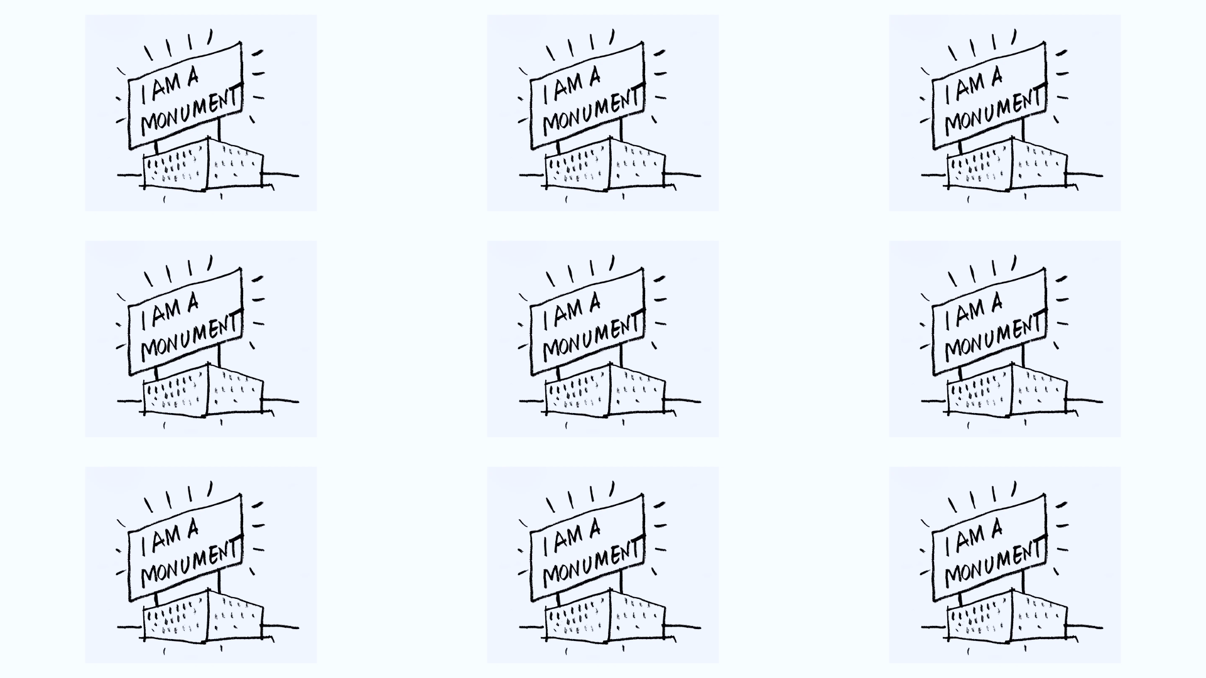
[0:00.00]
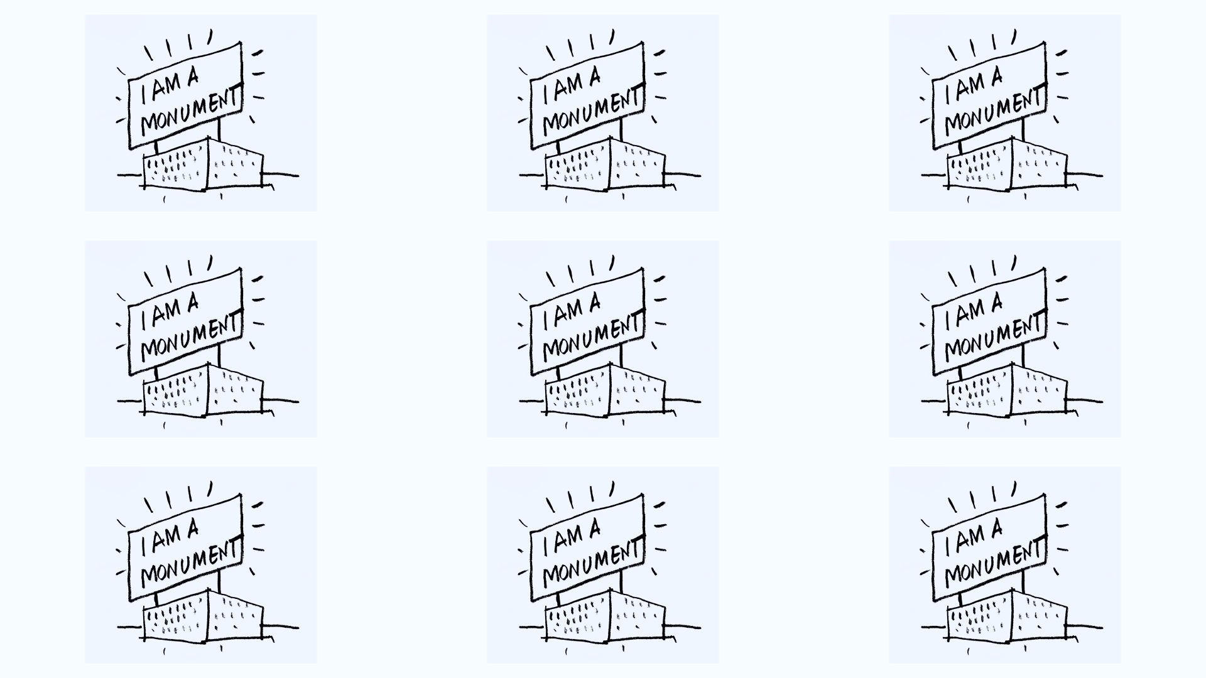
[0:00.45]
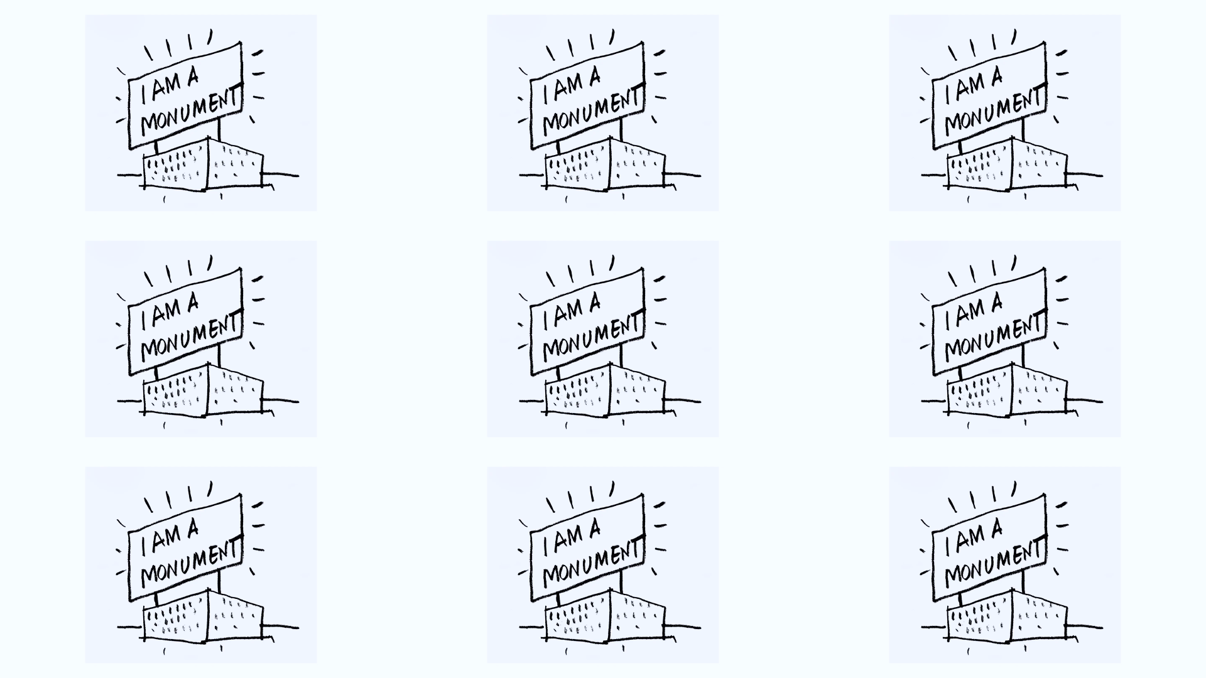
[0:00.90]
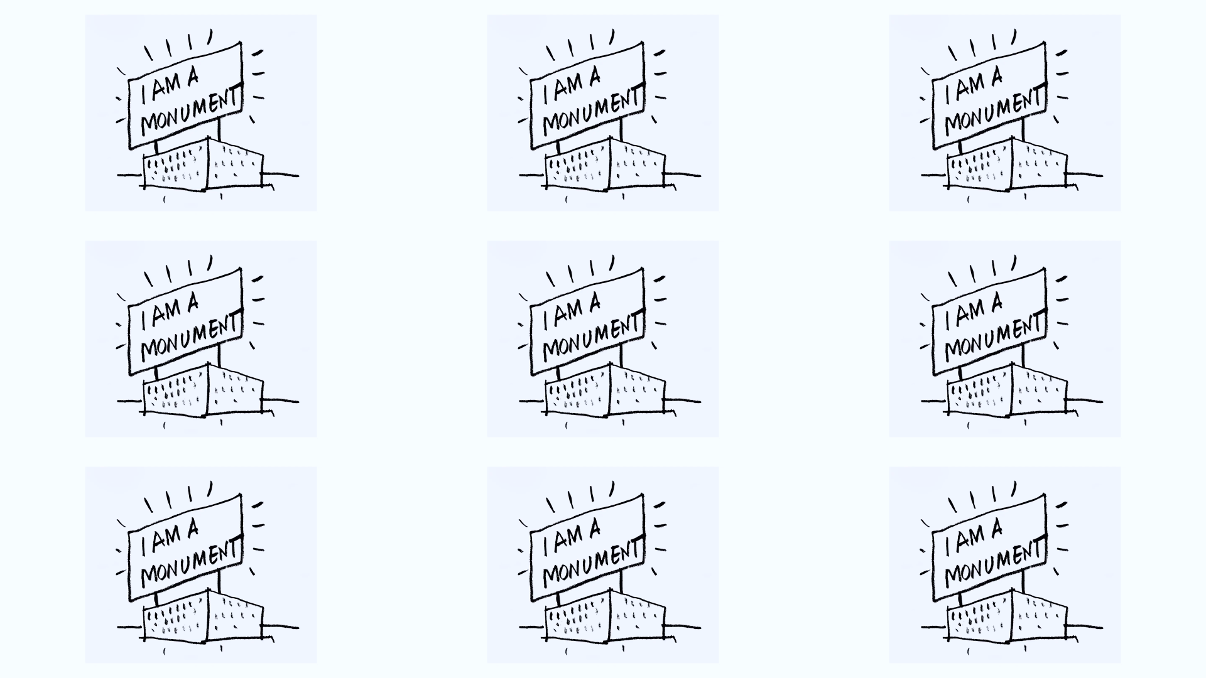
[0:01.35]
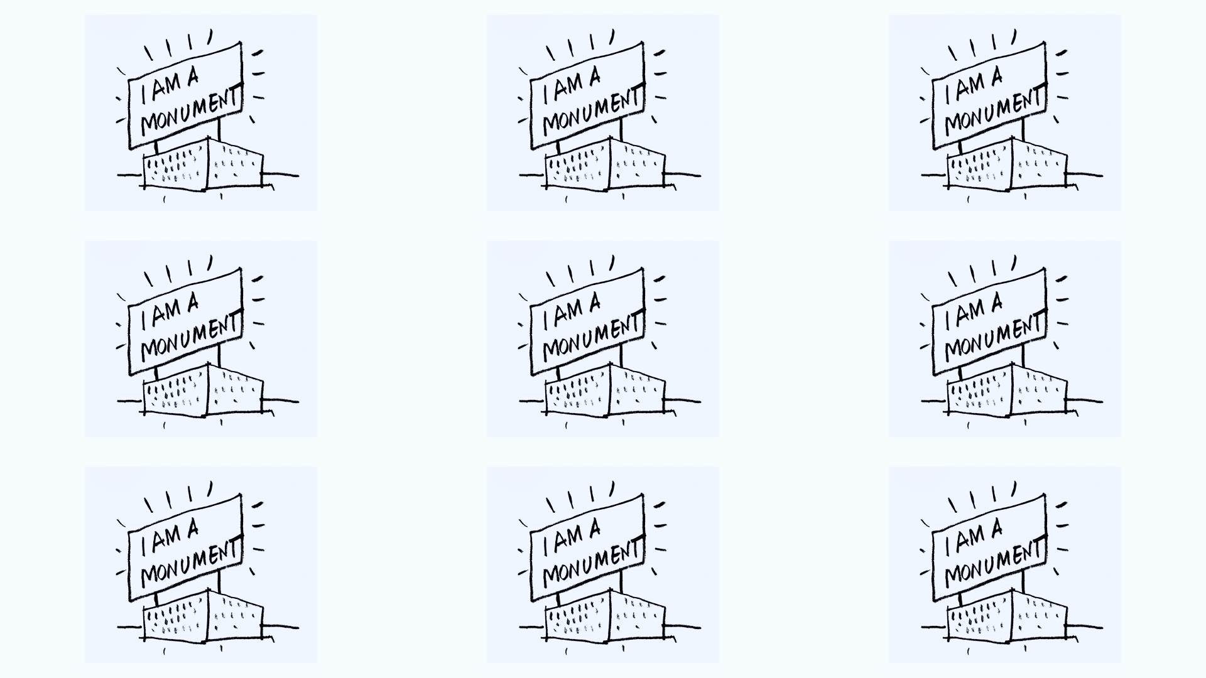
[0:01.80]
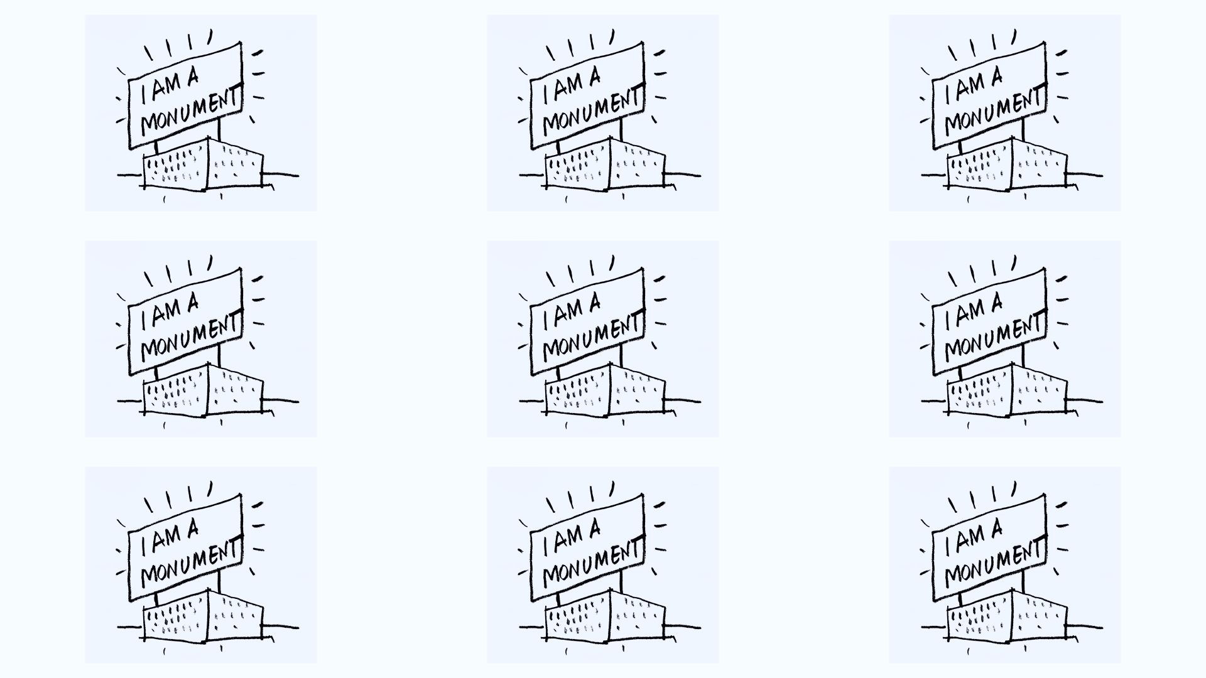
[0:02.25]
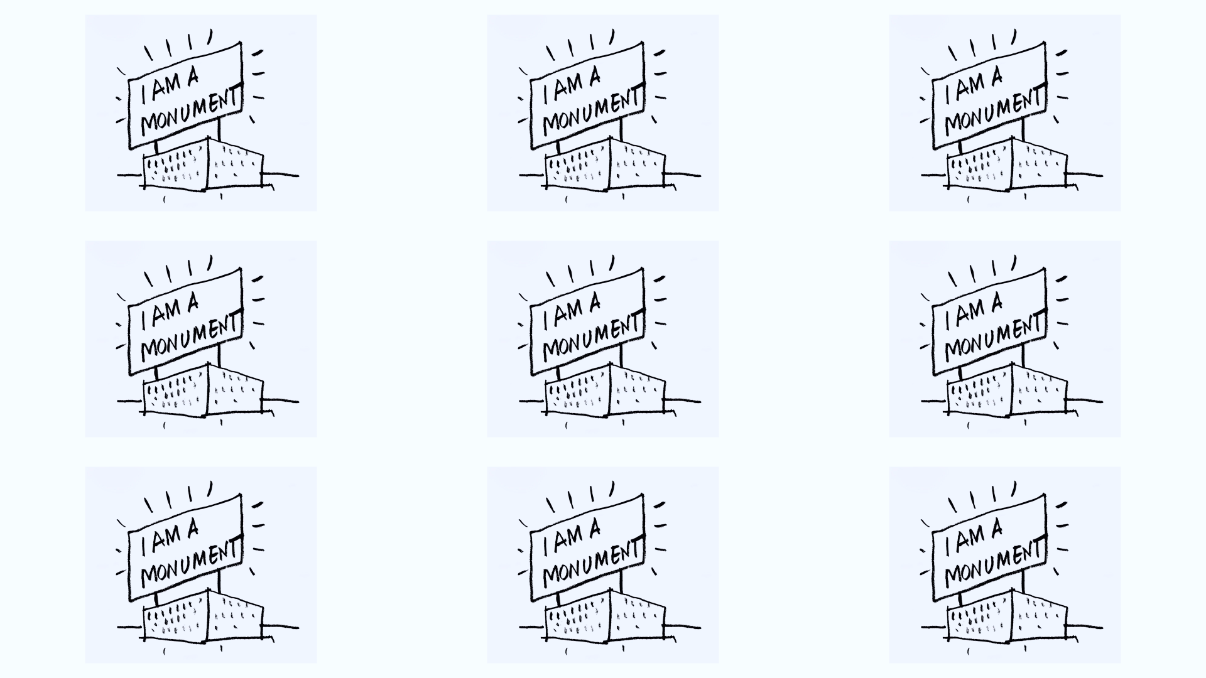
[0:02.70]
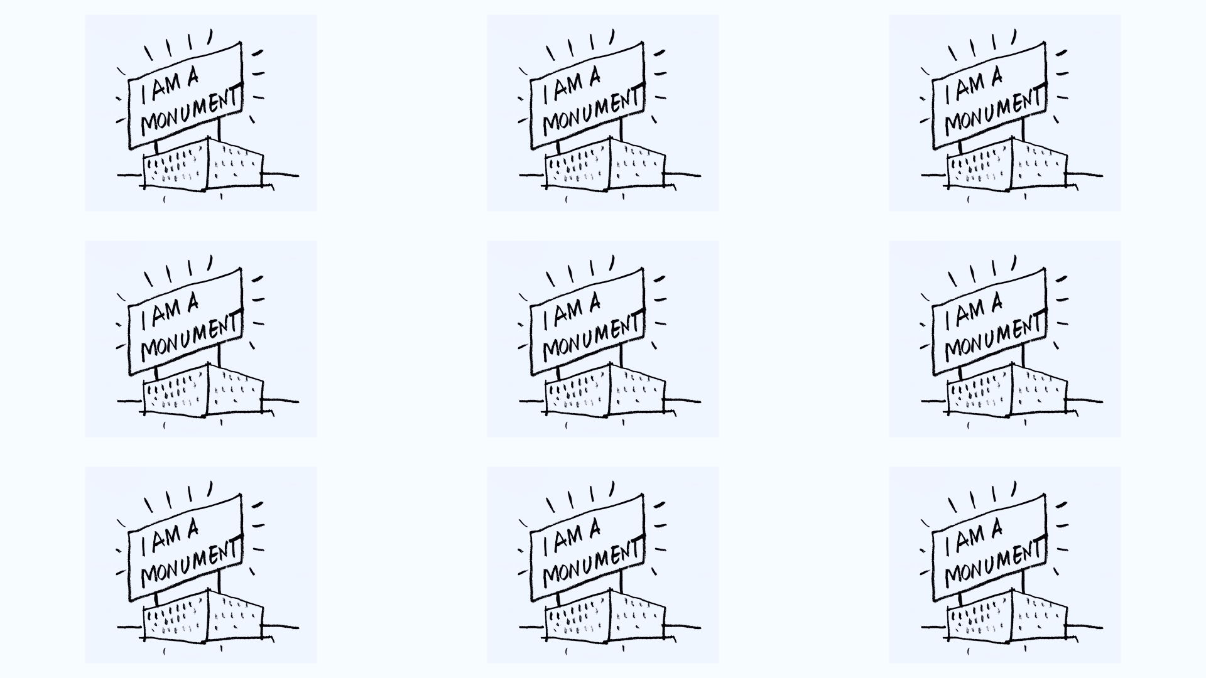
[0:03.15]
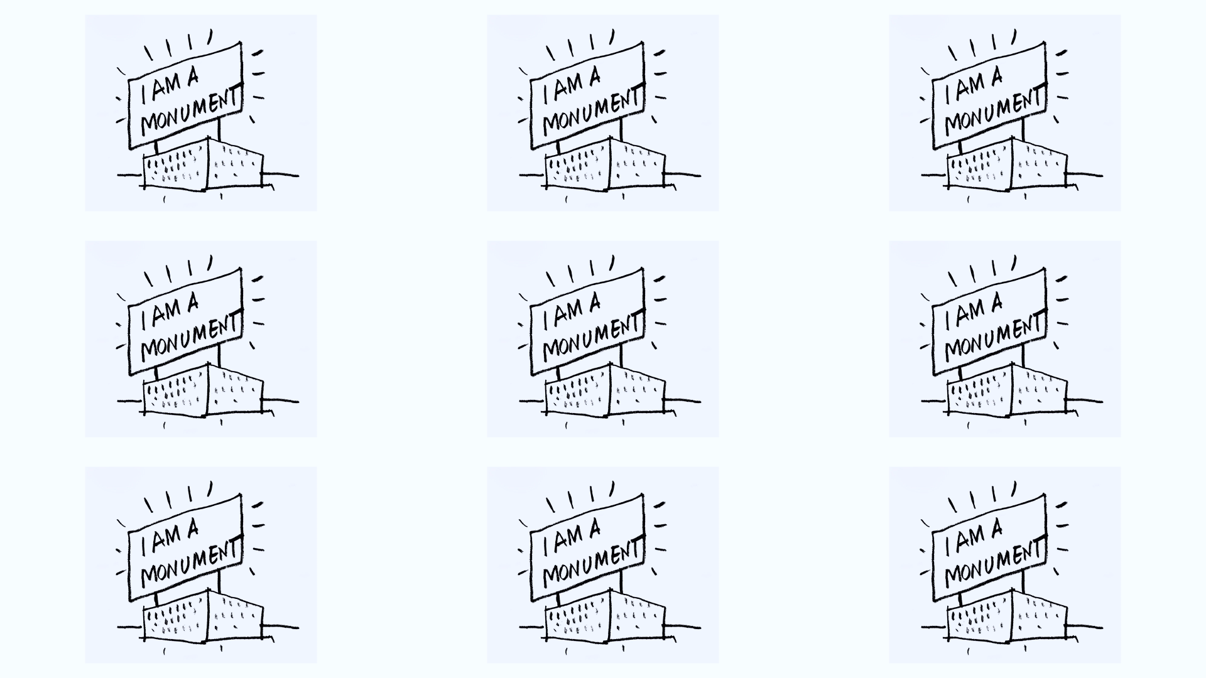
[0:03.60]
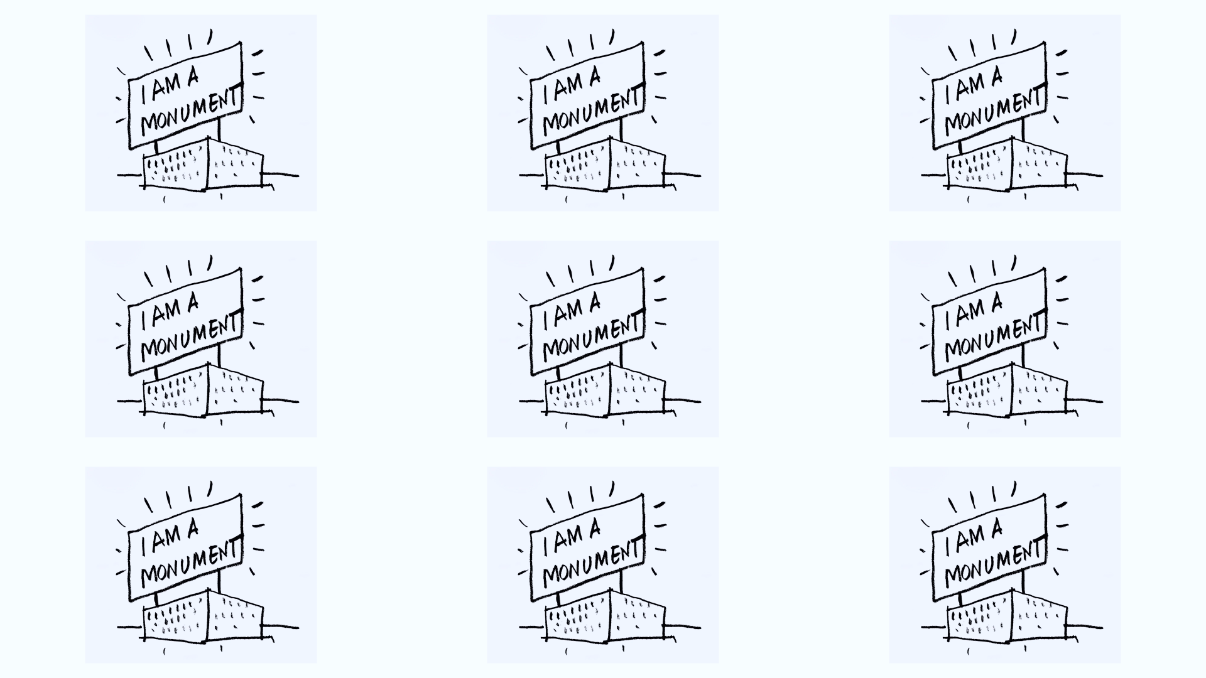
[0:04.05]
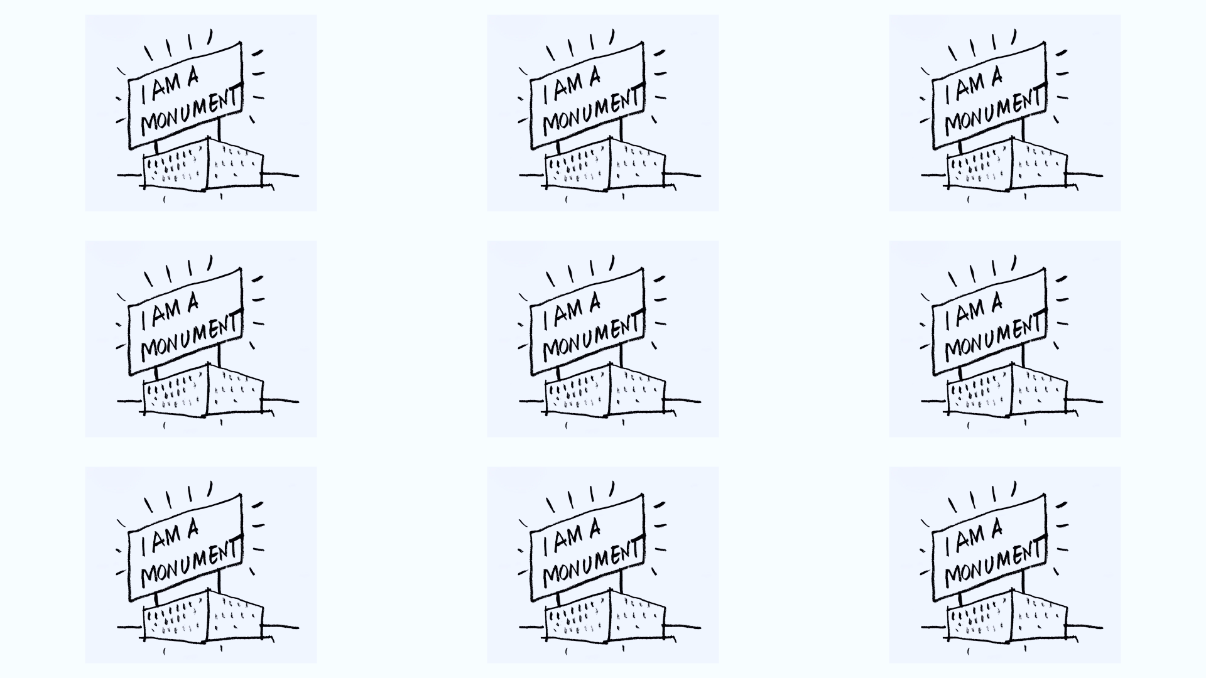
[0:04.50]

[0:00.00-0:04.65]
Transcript: (no speaker visible)